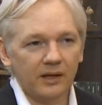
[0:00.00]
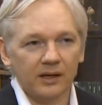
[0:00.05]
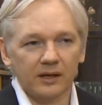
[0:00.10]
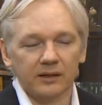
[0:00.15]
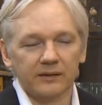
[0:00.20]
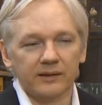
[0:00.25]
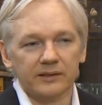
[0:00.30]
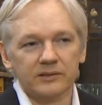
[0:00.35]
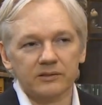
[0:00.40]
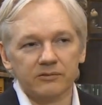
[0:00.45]

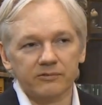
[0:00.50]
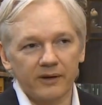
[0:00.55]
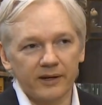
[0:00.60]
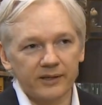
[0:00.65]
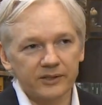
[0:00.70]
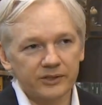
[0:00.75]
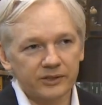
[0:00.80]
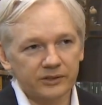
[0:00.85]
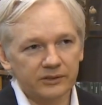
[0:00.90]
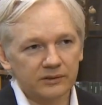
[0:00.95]
That's a
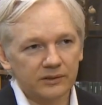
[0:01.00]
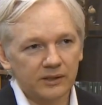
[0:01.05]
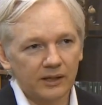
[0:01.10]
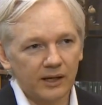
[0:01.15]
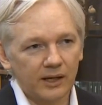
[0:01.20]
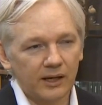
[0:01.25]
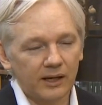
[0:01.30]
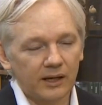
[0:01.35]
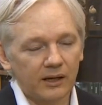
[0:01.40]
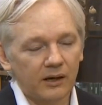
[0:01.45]
function
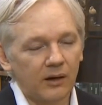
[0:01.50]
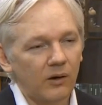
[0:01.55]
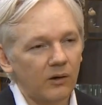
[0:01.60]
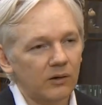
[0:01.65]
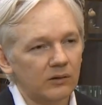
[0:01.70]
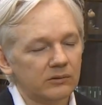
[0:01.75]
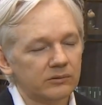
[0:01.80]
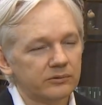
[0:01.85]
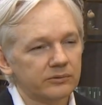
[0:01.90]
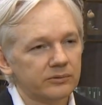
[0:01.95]

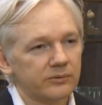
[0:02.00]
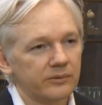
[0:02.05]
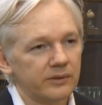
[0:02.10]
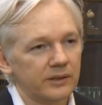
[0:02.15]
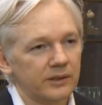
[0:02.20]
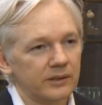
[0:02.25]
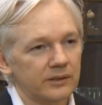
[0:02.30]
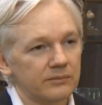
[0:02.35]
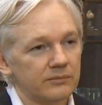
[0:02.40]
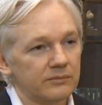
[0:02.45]
of
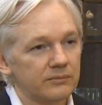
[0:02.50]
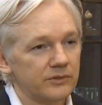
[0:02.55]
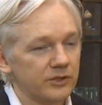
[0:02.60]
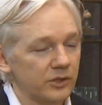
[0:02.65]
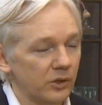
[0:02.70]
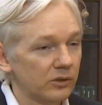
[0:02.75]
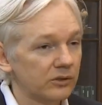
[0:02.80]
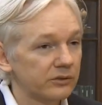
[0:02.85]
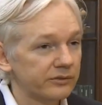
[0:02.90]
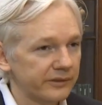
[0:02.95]
the
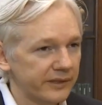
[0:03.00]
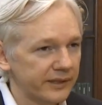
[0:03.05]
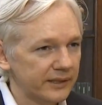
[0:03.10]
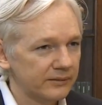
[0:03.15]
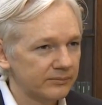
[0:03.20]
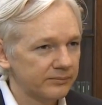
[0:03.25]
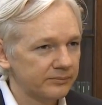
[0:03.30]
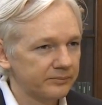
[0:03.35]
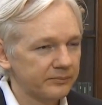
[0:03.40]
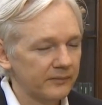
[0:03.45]
geography
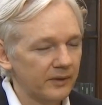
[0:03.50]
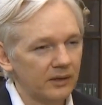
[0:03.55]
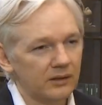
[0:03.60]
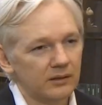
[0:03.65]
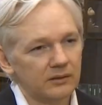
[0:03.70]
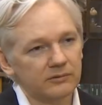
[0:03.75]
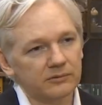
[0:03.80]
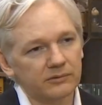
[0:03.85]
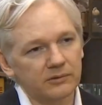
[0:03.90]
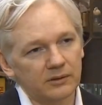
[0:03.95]

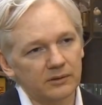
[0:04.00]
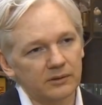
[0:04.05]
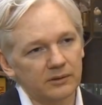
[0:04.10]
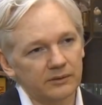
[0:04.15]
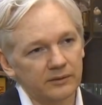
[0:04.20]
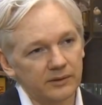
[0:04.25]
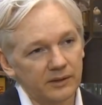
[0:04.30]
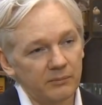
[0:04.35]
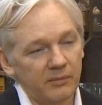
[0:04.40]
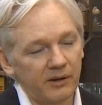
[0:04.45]
of
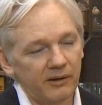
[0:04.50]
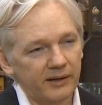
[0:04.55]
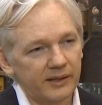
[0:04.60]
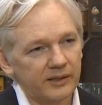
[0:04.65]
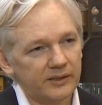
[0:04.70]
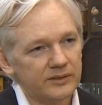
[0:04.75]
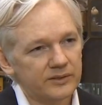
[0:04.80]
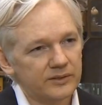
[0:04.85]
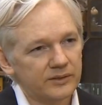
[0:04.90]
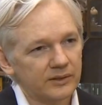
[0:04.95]
the
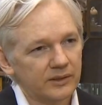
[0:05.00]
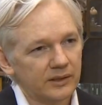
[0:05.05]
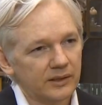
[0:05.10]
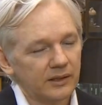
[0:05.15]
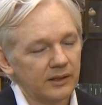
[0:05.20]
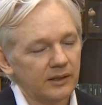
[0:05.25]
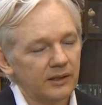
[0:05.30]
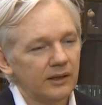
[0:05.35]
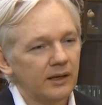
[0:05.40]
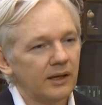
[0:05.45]
Americas,
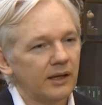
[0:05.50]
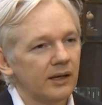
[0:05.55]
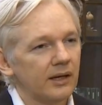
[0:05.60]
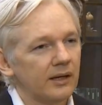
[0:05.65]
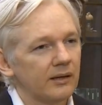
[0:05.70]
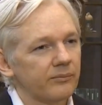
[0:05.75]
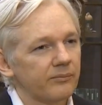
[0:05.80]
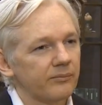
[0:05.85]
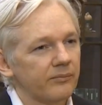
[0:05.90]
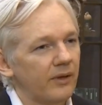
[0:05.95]

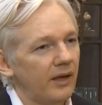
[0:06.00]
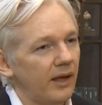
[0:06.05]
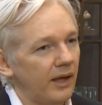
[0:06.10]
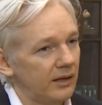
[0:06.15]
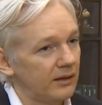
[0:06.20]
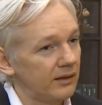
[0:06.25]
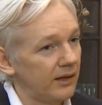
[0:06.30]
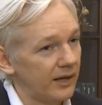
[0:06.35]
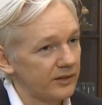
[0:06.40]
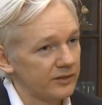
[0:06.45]

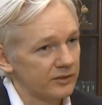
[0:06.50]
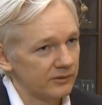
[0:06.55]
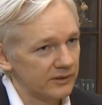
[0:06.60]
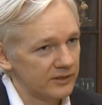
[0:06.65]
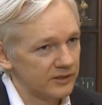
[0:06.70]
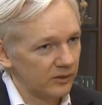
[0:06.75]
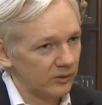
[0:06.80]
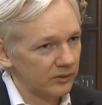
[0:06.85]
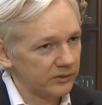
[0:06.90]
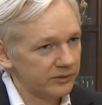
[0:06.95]
and as a
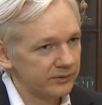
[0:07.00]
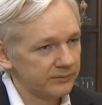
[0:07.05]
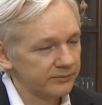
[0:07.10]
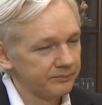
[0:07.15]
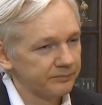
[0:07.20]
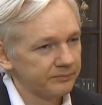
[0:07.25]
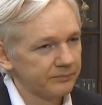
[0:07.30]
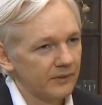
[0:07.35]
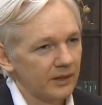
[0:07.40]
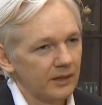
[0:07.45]
result,
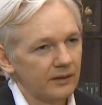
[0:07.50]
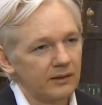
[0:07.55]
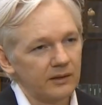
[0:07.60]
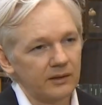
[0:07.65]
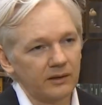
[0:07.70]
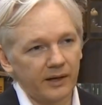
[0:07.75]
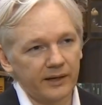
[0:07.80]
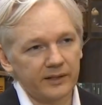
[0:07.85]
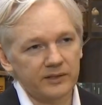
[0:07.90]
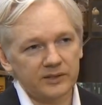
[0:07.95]
the
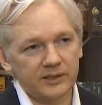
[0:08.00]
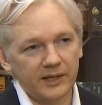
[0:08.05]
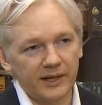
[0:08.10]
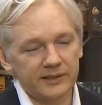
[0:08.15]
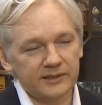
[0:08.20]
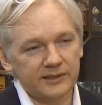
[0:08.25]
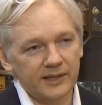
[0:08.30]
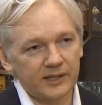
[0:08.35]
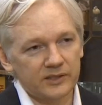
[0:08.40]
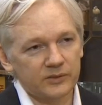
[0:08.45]
United
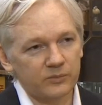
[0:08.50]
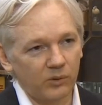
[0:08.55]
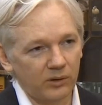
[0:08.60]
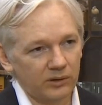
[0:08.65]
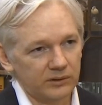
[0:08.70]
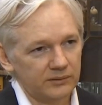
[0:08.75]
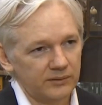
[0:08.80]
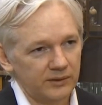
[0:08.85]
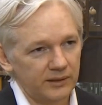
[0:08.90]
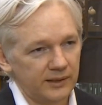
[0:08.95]
States has
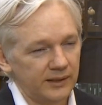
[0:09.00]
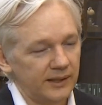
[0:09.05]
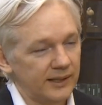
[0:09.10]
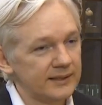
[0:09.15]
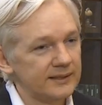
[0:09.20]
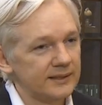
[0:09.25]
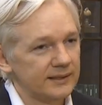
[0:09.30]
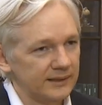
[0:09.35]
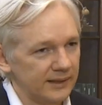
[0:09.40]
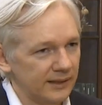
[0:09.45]
what
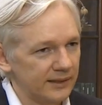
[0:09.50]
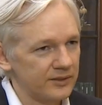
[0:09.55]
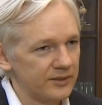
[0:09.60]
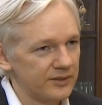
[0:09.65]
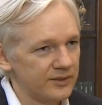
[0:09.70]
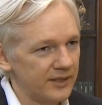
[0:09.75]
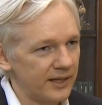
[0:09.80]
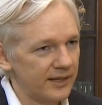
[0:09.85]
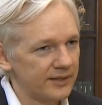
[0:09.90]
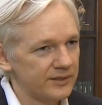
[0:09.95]
its
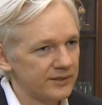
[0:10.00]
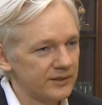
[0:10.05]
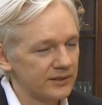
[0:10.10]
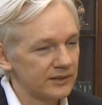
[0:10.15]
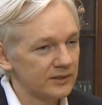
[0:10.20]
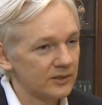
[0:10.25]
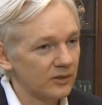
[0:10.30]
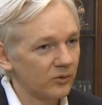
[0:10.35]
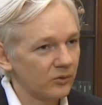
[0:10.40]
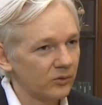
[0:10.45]
intelligence
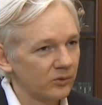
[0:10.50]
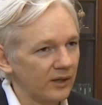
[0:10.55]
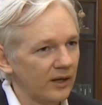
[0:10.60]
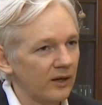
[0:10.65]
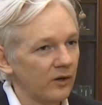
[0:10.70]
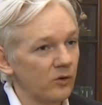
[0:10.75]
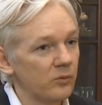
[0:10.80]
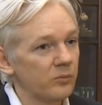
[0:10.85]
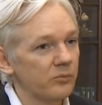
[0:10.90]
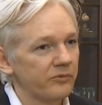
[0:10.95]
agencies call a
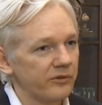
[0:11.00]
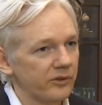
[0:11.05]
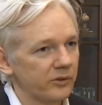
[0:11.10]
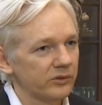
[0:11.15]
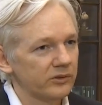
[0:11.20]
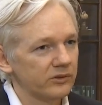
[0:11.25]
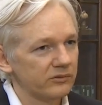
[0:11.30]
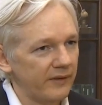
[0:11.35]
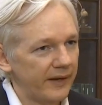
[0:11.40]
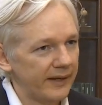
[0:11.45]
home
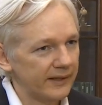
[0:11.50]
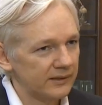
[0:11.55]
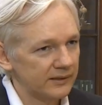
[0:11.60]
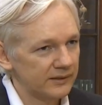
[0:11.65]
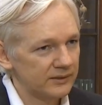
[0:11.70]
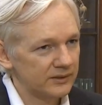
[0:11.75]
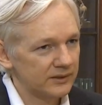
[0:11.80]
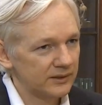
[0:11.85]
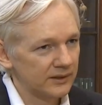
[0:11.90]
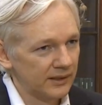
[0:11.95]
field
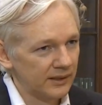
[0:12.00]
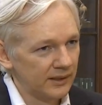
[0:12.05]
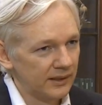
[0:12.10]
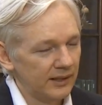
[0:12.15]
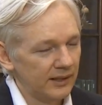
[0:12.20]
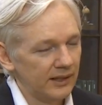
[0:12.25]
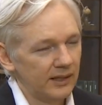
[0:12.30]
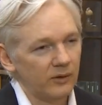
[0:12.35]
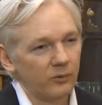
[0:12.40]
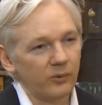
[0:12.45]
advantage,
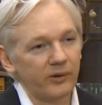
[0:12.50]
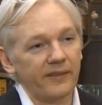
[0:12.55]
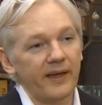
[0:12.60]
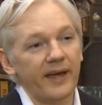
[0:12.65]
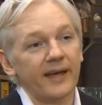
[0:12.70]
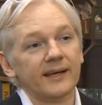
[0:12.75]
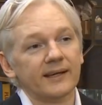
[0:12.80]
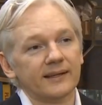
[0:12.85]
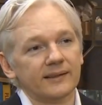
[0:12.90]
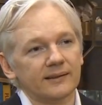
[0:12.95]
where
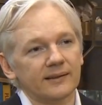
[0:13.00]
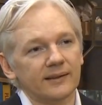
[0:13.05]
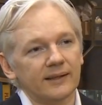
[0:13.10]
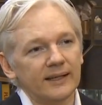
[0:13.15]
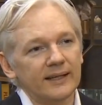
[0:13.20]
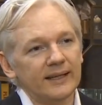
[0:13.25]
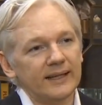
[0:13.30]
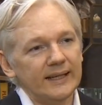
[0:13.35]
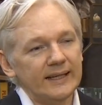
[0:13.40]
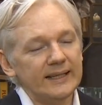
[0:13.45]
they can
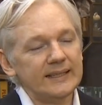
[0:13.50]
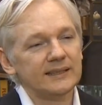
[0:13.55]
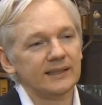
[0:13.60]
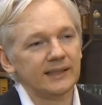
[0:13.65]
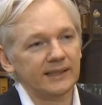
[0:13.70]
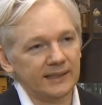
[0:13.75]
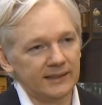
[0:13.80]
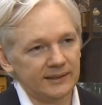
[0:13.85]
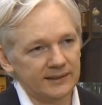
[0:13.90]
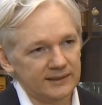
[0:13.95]

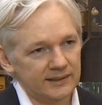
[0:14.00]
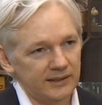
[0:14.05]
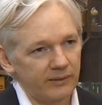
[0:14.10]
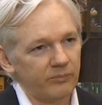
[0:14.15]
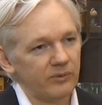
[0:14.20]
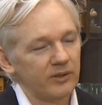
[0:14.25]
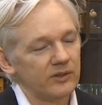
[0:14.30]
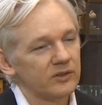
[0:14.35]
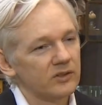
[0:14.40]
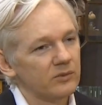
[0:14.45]
easily
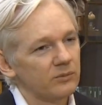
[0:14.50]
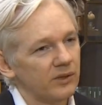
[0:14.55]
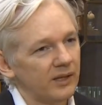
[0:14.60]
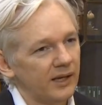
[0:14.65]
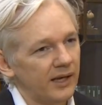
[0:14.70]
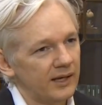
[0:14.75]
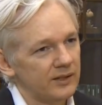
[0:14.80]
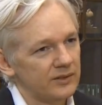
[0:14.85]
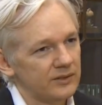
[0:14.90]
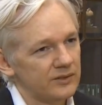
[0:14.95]
intercept these
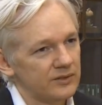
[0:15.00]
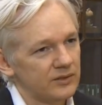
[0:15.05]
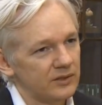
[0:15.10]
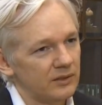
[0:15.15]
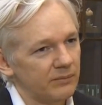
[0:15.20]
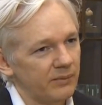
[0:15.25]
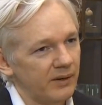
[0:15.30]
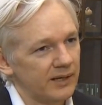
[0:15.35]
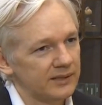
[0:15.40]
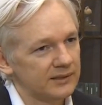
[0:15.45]
communications
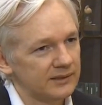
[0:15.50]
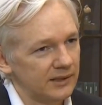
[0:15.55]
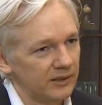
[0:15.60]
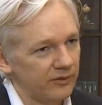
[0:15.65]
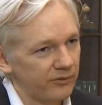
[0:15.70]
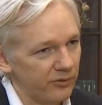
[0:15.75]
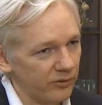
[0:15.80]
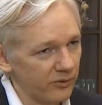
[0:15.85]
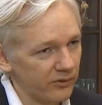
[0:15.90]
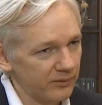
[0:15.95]
that are
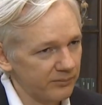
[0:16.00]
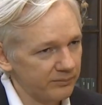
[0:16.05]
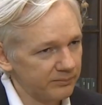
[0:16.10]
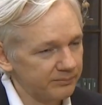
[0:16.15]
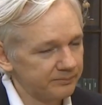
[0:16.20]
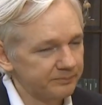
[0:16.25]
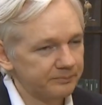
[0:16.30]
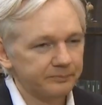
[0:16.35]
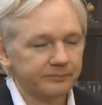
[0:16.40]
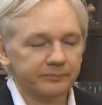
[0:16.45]
passing through
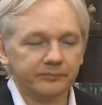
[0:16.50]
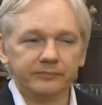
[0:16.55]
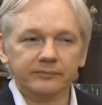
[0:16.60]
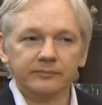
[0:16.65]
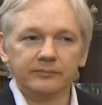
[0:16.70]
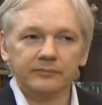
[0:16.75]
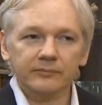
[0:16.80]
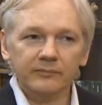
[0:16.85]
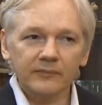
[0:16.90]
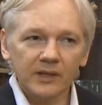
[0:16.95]
them,
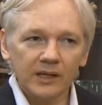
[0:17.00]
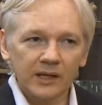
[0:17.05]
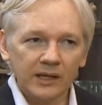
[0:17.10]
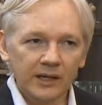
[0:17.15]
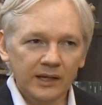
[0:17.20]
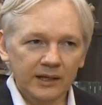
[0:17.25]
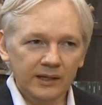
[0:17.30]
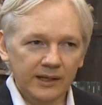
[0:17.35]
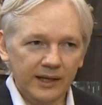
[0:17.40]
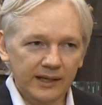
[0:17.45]

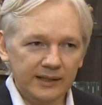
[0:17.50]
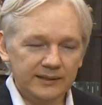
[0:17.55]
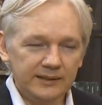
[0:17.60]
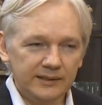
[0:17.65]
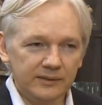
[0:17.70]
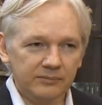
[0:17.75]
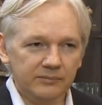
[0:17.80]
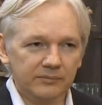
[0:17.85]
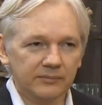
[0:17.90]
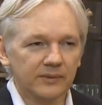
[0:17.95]
index
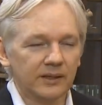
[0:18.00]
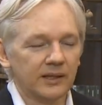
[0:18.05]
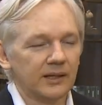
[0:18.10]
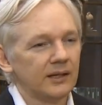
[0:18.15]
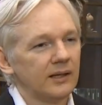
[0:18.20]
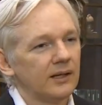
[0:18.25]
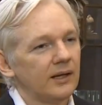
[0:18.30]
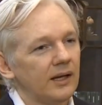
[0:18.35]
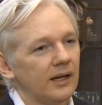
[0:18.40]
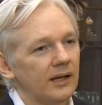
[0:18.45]
them,
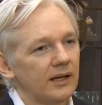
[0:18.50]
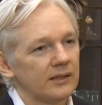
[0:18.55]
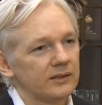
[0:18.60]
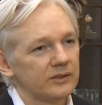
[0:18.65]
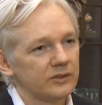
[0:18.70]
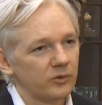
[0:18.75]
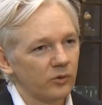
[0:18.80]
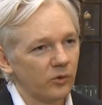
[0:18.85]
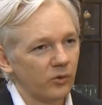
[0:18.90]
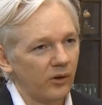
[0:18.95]

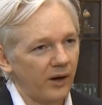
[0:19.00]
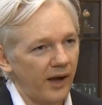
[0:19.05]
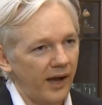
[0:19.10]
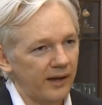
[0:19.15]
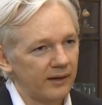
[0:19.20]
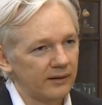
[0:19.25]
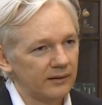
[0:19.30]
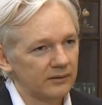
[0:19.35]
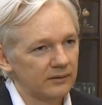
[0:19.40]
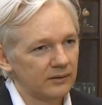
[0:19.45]
store
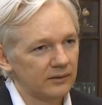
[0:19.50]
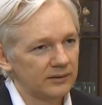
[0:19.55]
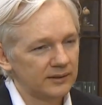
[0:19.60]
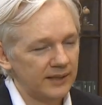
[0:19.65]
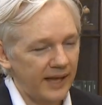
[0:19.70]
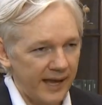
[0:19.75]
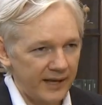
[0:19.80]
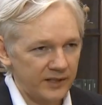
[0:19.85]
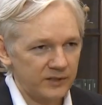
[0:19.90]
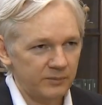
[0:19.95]

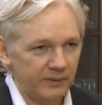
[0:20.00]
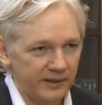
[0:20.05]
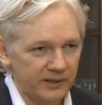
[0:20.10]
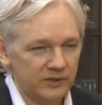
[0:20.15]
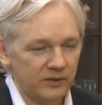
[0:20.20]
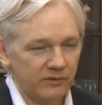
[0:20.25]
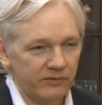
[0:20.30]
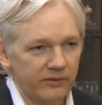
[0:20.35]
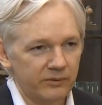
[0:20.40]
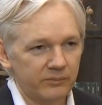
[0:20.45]

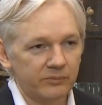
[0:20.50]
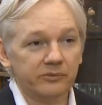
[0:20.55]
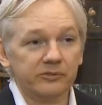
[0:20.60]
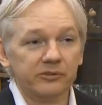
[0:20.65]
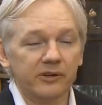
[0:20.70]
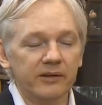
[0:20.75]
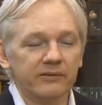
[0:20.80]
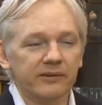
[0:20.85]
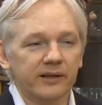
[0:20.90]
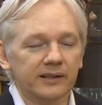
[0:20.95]
aspects of them
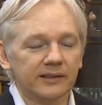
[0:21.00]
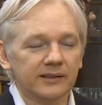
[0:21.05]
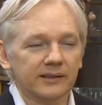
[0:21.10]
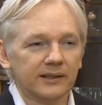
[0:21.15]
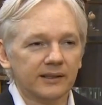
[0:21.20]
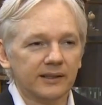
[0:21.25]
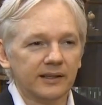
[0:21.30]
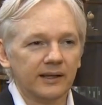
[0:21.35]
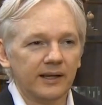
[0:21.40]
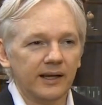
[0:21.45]
forever,
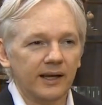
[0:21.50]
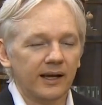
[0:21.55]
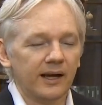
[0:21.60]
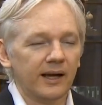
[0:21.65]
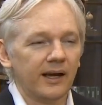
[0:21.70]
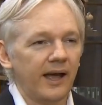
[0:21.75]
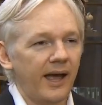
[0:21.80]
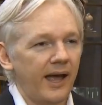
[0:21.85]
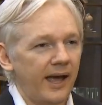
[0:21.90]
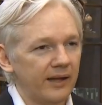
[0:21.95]

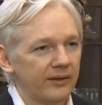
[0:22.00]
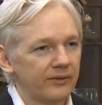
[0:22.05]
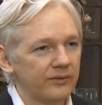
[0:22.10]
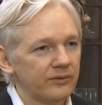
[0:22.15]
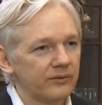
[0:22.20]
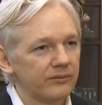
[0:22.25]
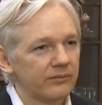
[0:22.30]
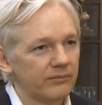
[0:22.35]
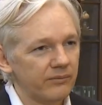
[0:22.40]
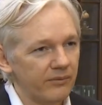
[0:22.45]

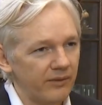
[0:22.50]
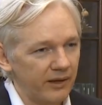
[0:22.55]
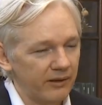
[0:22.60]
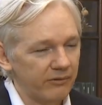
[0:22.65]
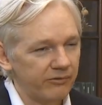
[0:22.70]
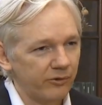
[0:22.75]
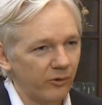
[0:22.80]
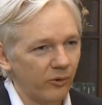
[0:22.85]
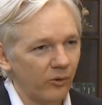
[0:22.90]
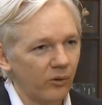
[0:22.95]
and
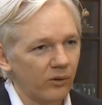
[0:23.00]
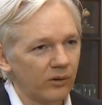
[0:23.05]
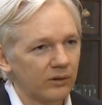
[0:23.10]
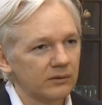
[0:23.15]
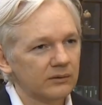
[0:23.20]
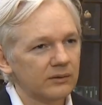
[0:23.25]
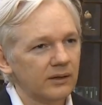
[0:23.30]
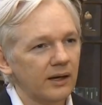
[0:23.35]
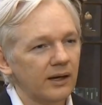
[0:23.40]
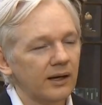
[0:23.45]

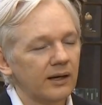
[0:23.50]
therefore